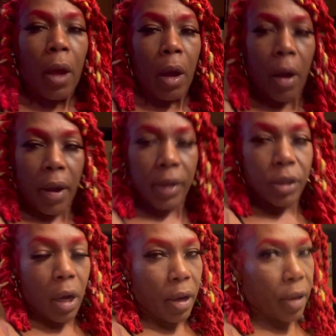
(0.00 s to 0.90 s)
Alright,
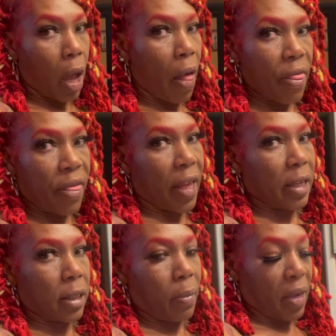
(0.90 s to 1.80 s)
y'all.
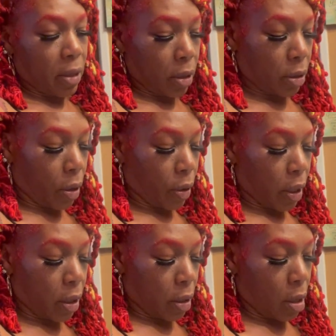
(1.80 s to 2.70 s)
That's the best it's gonna
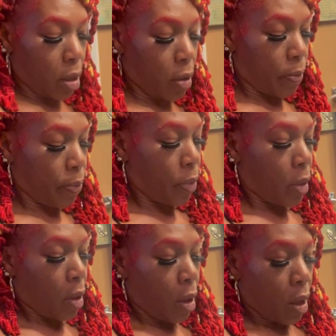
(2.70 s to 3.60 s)
get.
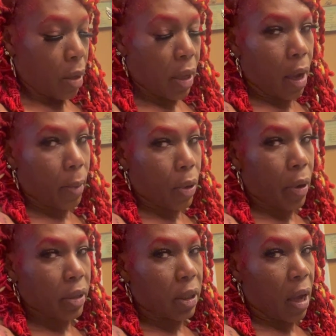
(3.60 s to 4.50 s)
Now I'm gonna go
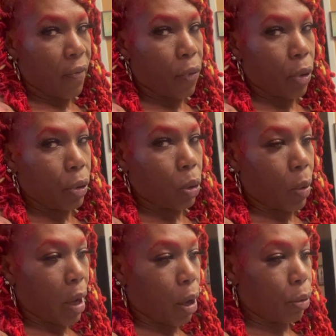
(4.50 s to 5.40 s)
outside for a little
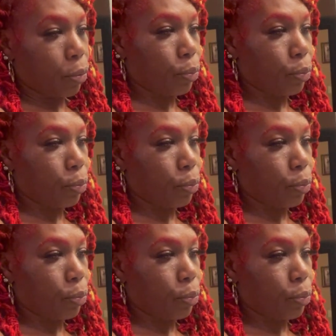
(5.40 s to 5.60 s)
while.